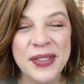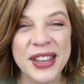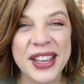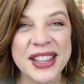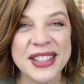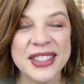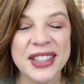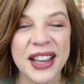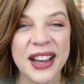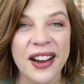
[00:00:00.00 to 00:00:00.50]

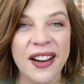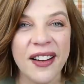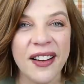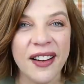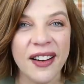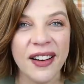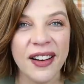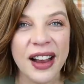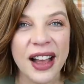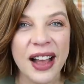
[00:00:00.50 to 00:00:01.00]
Because they
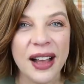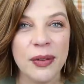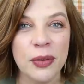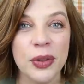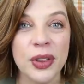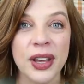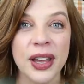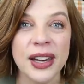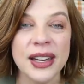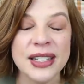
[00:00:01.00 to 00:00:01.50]
are, uh,
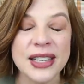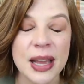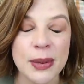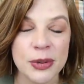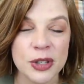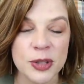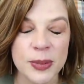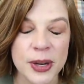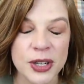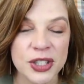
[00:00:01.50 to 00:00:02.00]
well, the cutting
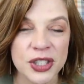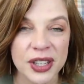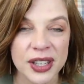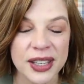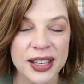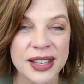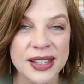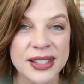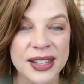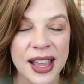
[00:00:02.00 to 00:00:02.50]
table
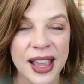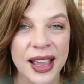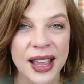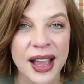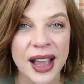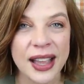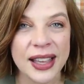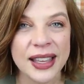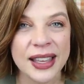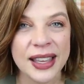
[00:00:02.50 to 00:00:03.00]
especially is
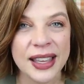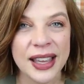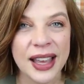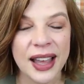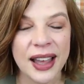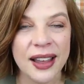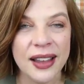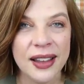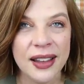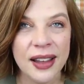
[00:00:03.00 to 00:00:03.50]
a
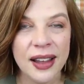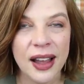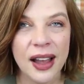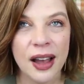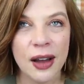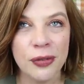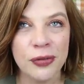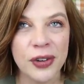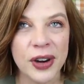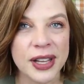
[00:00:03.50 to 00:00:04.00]
IKEA
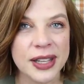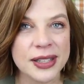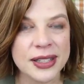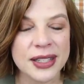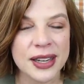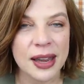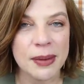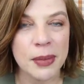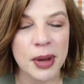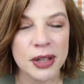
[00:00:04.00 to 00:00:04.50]
uh,
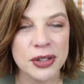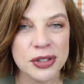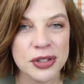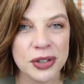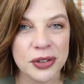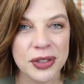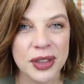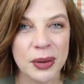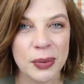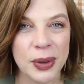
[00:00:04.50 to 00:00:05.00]
Frankenstein
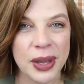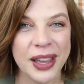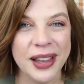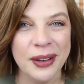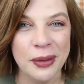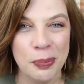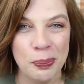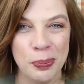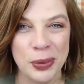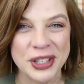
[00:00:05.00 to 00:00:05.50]
monster that
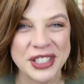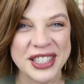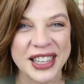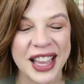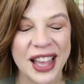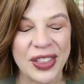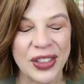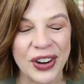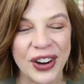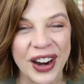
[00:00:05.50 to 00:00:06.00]
we put
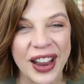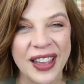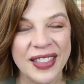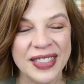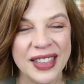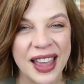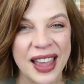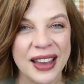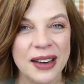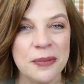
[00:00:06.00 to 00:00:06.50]
together,
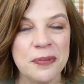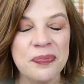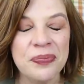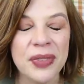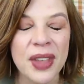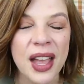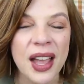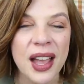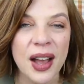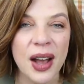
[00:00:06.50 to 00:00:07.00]
and then
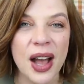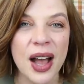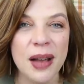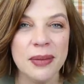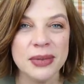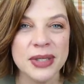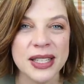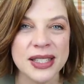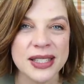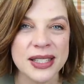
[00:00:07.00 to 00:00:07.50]

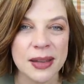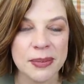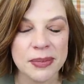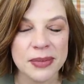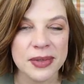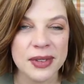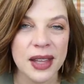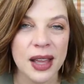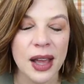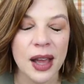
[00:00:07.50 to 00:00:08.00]
um, did
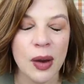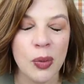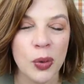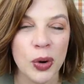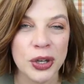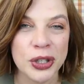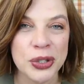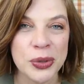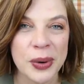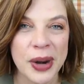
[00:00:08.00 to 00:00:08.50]
some uh,
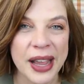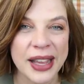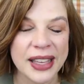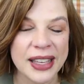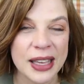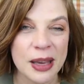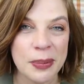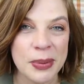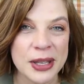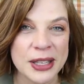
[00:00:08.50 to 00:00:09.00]
work to an
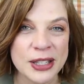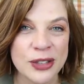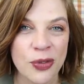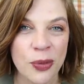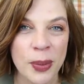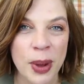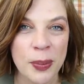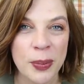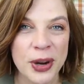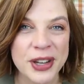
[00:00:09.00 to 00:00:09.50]
IKEA piece
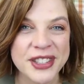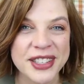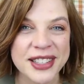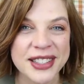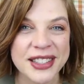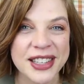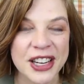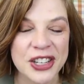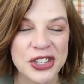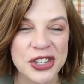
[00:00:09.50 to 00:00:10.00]
for my
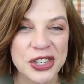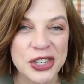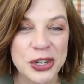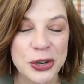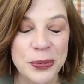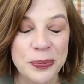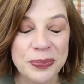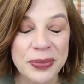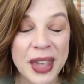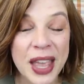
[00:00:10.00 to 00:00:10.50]
pressing station
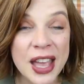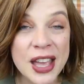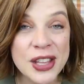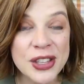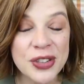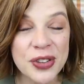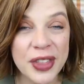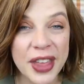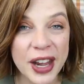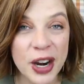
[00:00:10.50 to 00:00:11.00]
too.
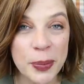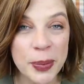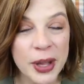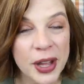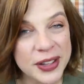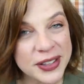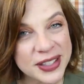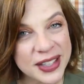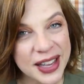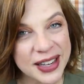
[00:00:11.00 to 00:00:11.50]
So that'll
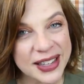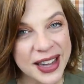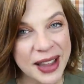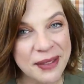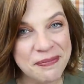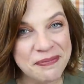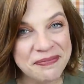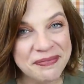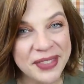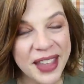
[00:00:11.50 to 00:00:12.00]
be on
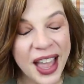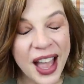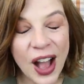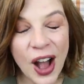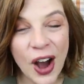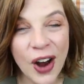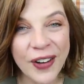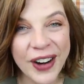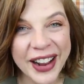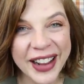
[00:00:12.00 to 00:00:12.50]
Sunday.
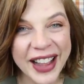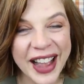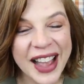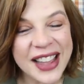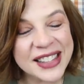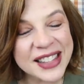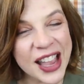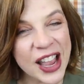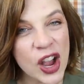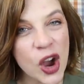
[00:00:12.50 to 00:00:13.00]
All right,
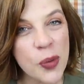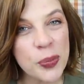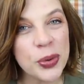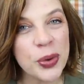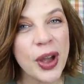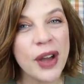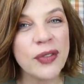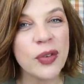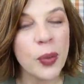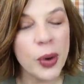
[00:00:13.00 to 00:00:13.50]
guys, I hope
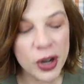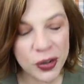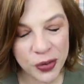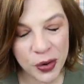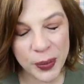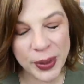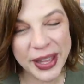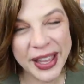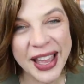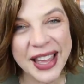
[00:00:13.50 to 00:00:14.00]
you have a
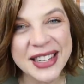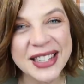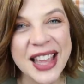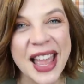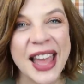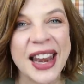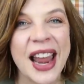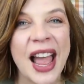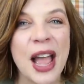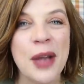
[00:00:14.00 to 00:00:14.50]
wonderful weekend,
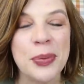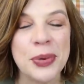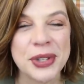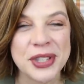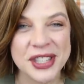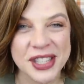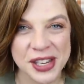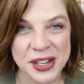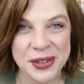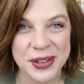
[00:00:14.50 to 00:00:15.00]
and I
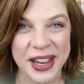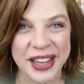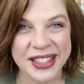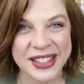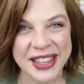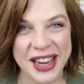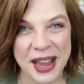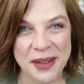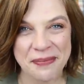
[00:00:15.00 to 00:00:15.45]
will see you next